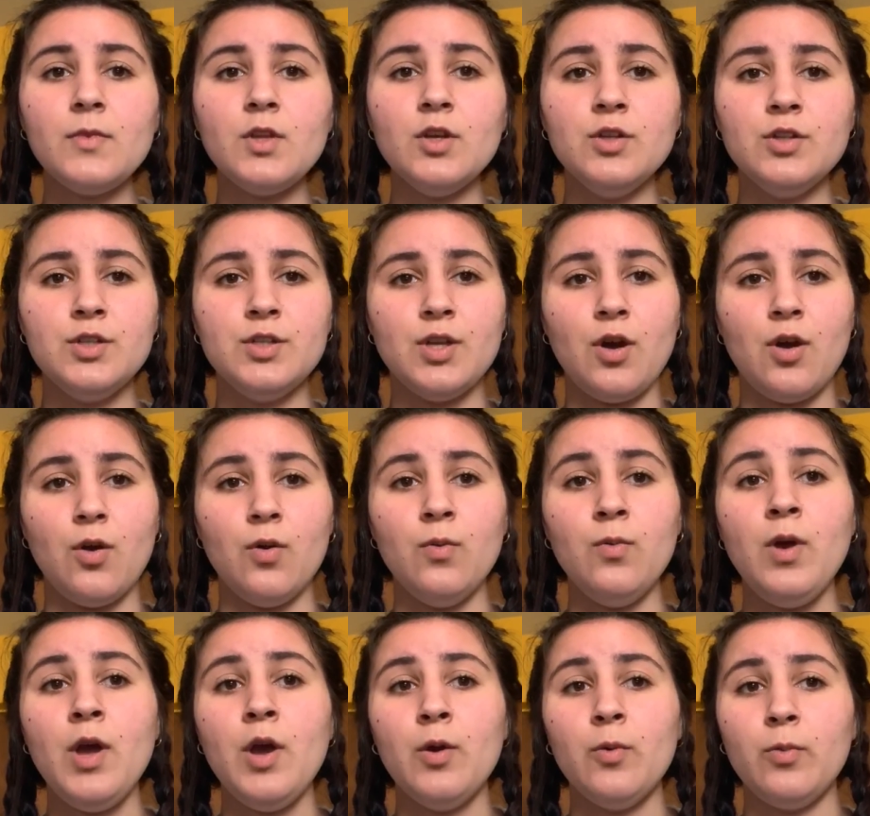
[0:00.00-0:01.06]
So
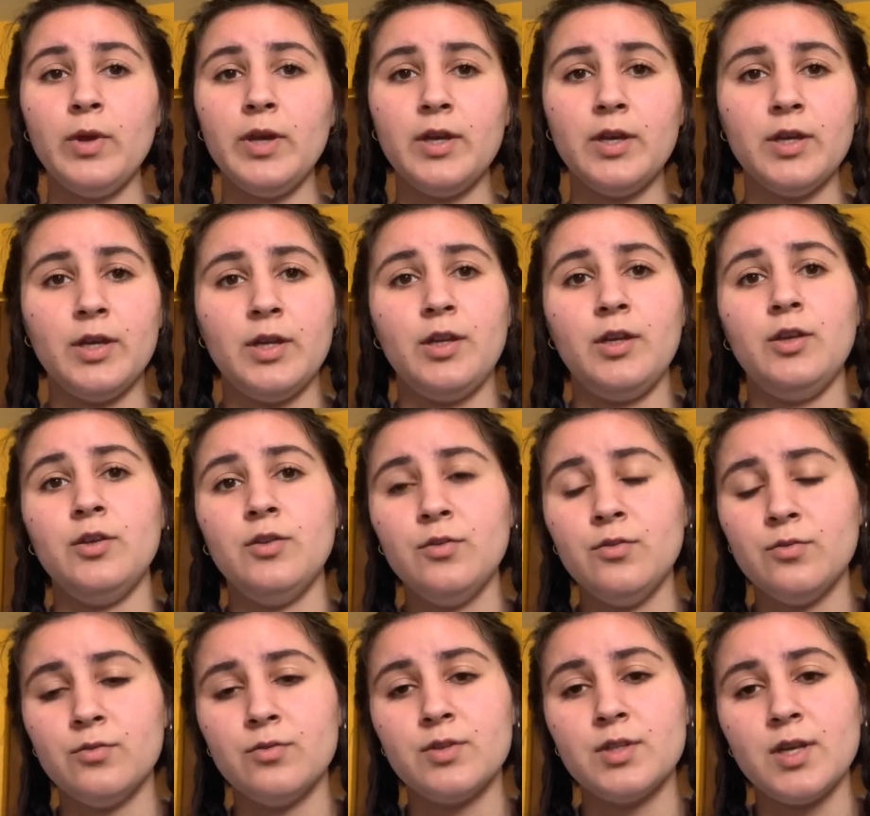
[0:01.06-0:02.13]
we could
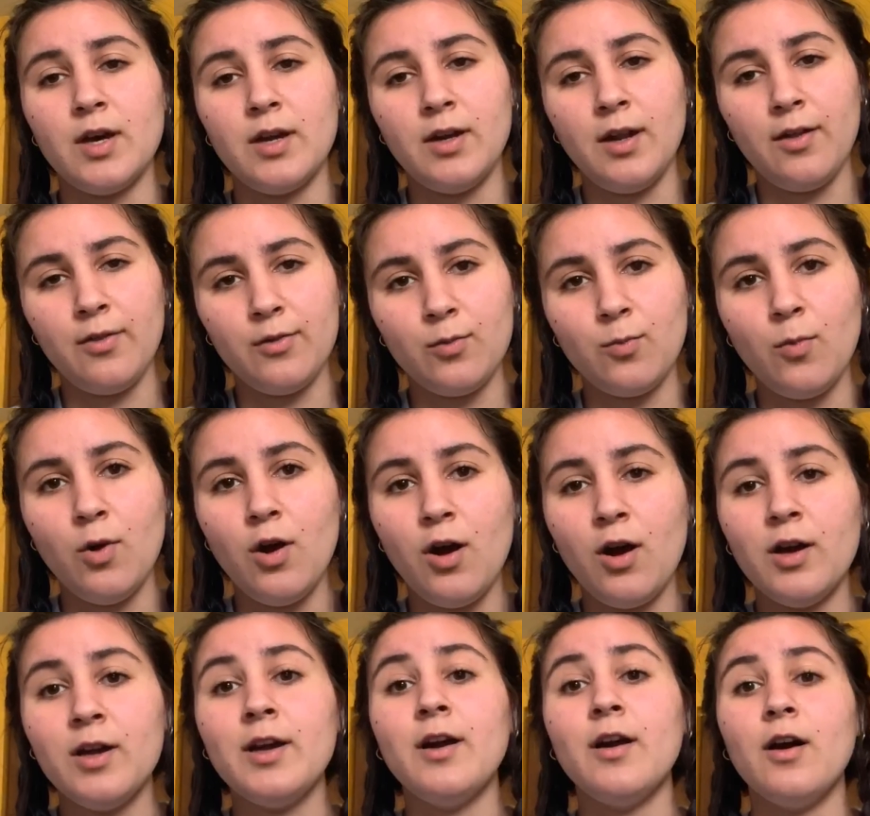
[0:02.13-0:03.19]
use another
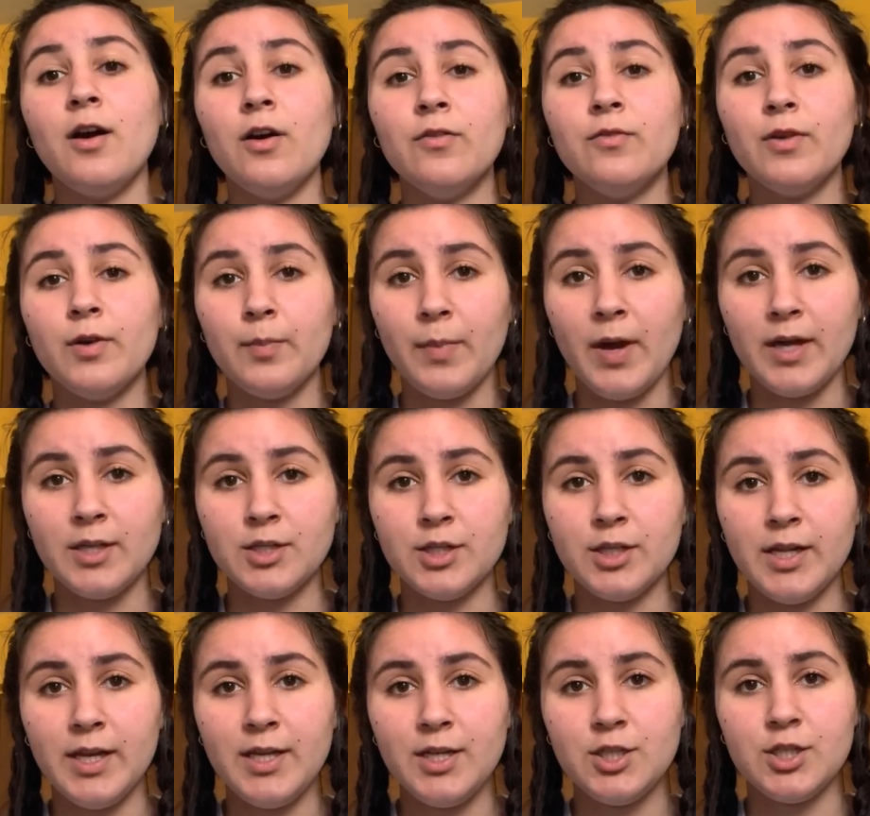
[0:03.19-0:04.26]
WOK of
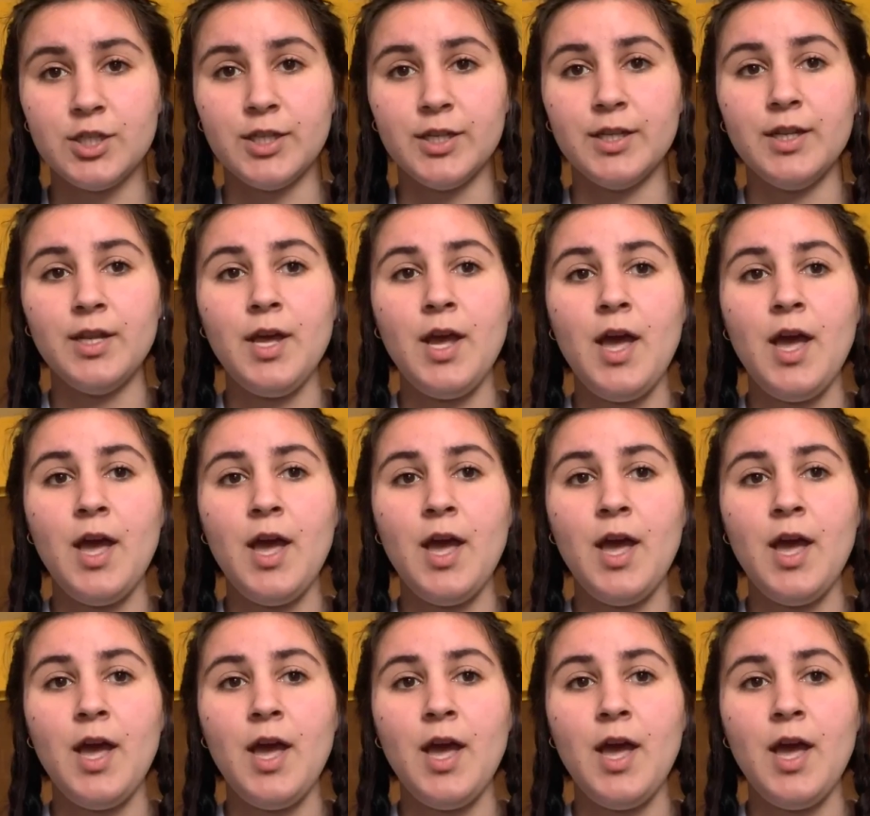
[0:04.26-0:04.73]
imagination.